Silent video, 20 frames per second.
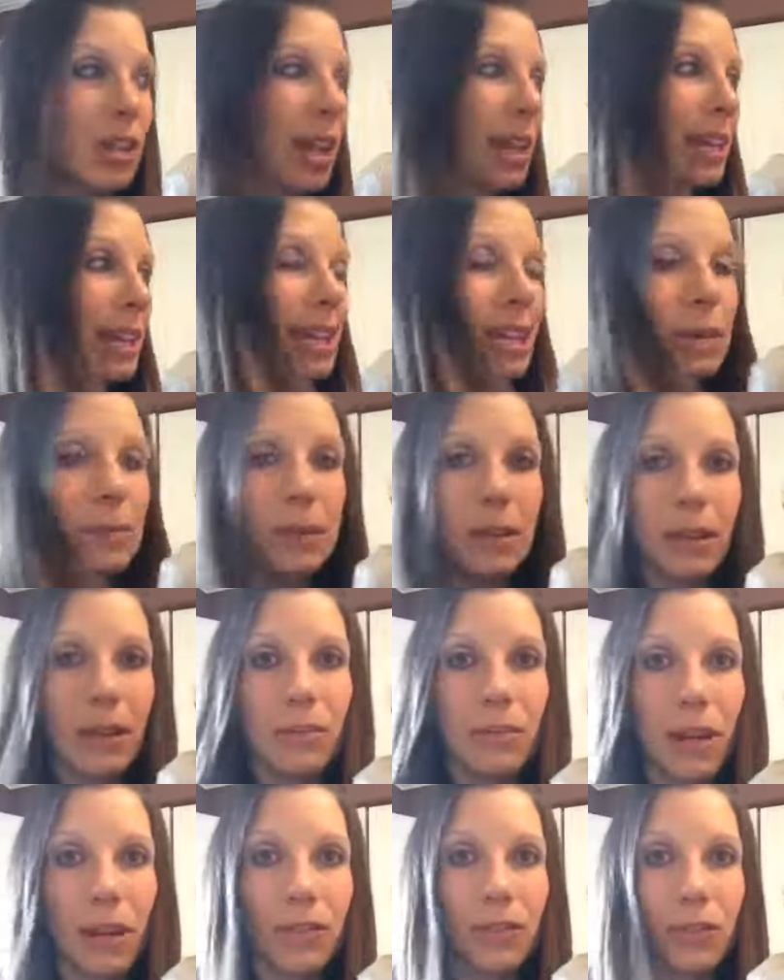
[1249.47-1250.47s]
I keep it in
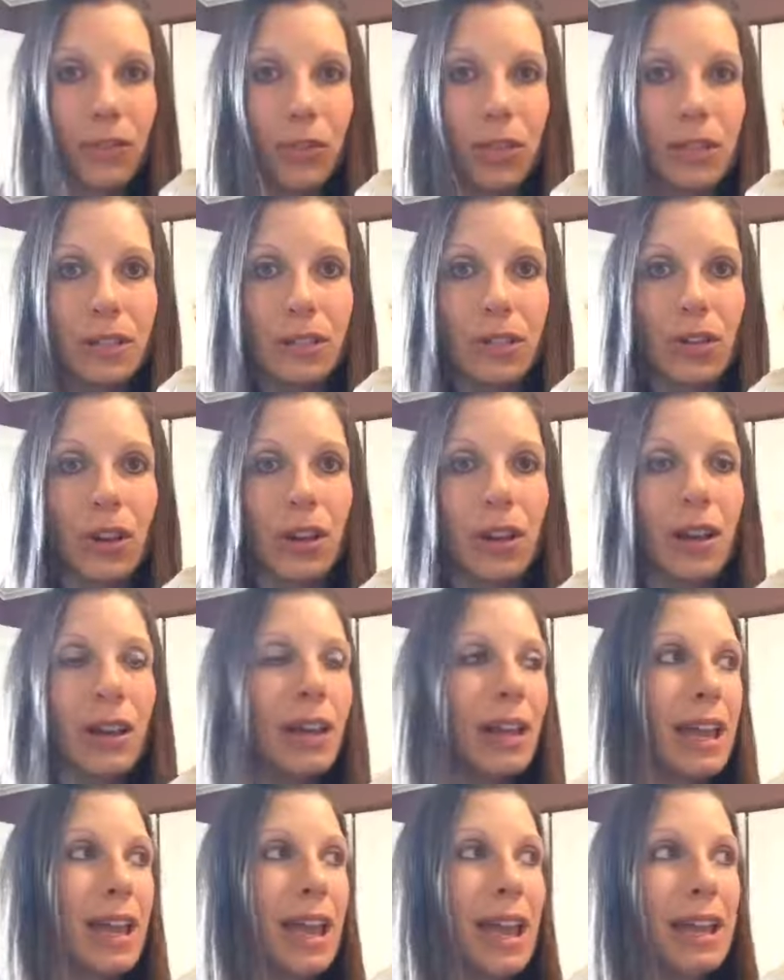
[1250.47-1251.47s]
my freezer,
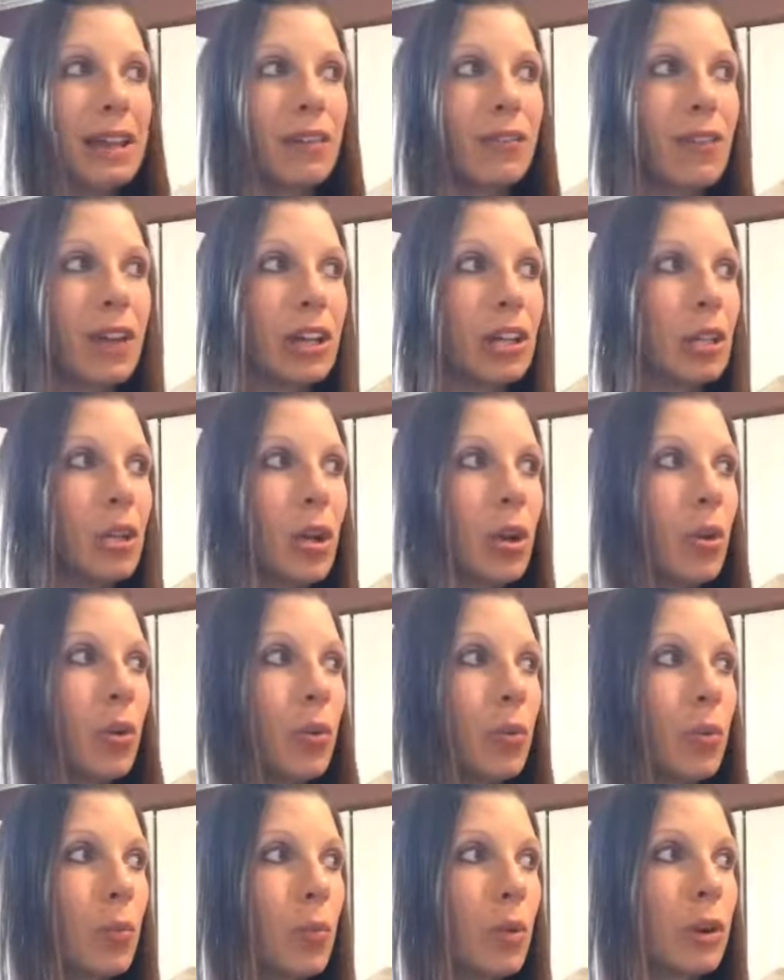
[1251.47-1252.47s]
and if I
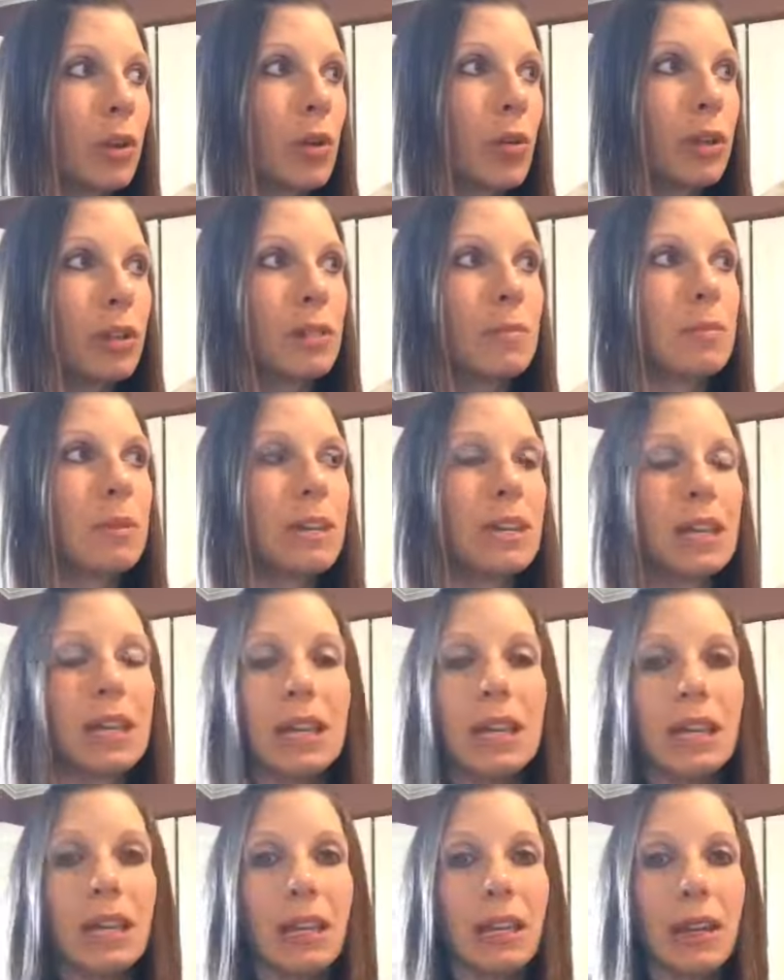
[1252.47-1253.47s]
know we're going to be
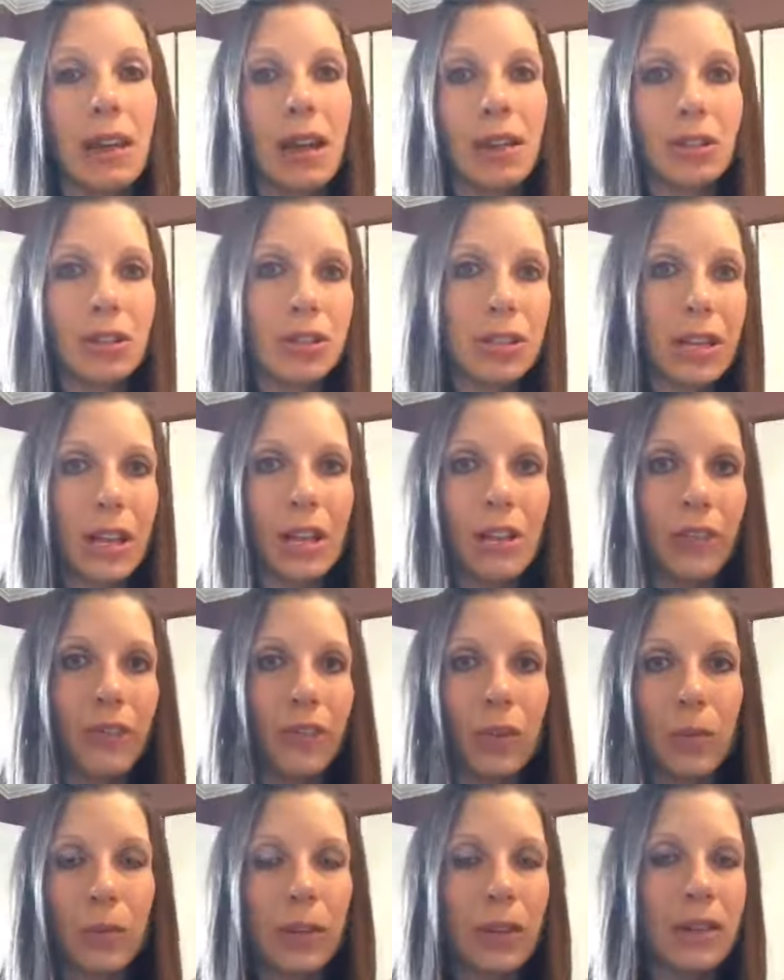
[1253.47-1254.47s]
eating it, I just take a
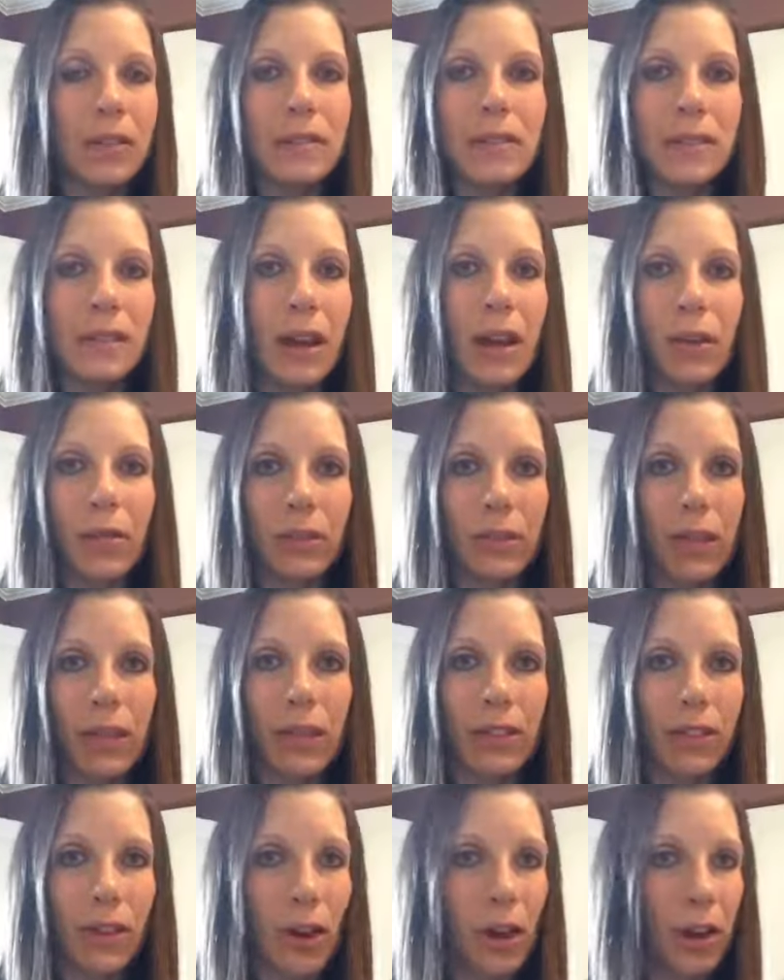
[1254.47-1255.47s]
few pieces out and they
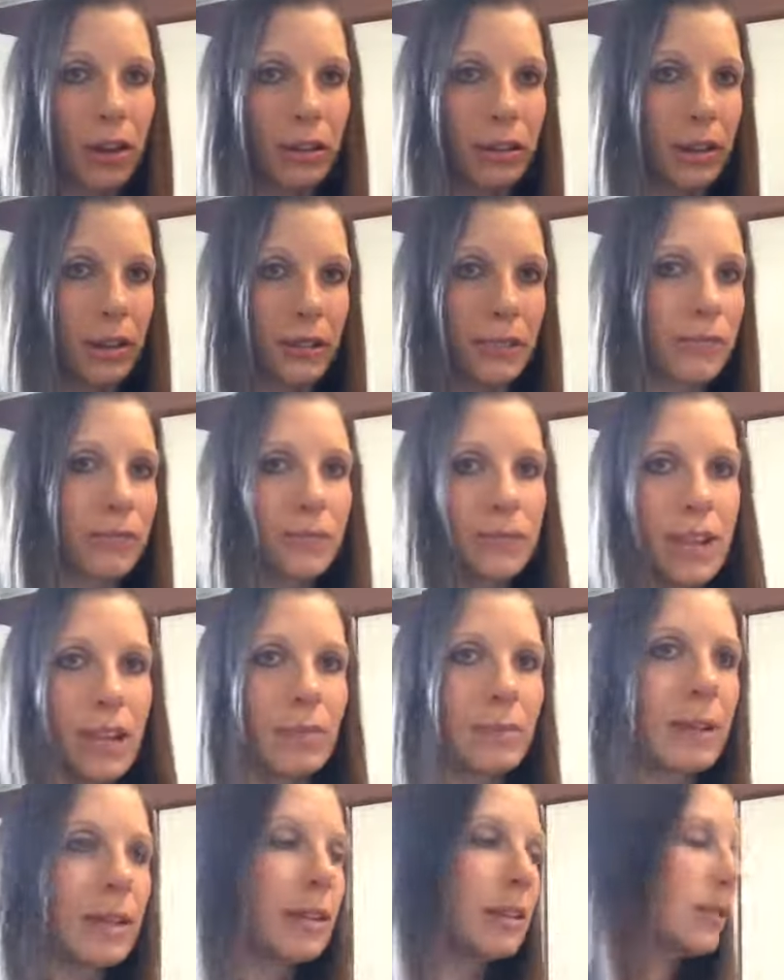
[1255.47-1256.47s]
thaw in like 10
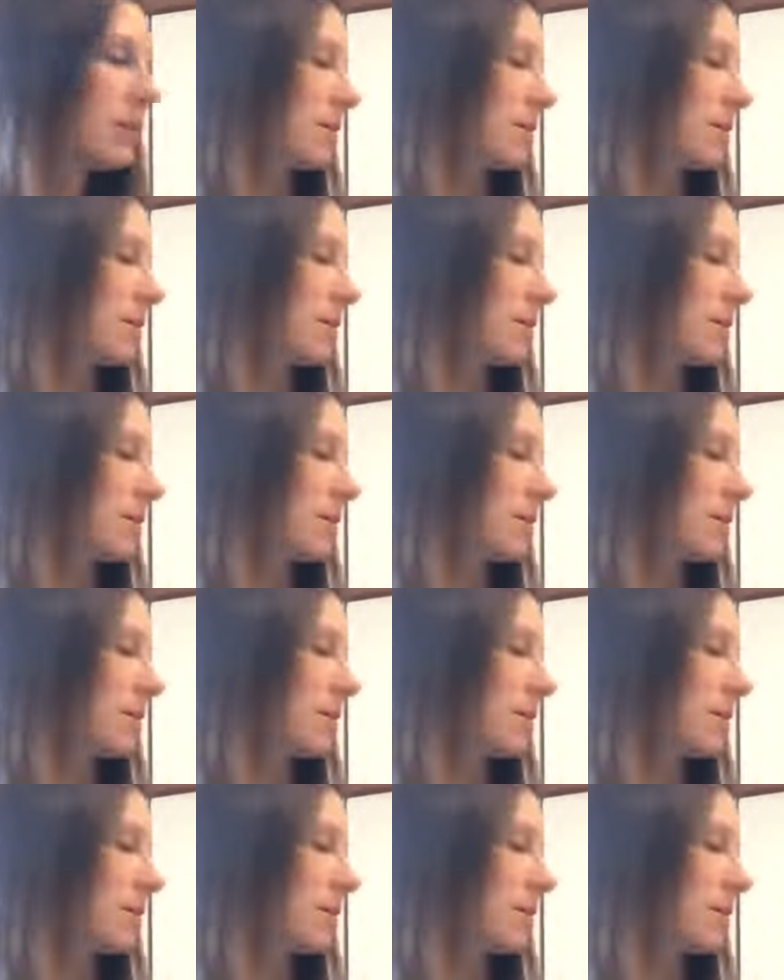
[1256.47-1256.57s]
minutes.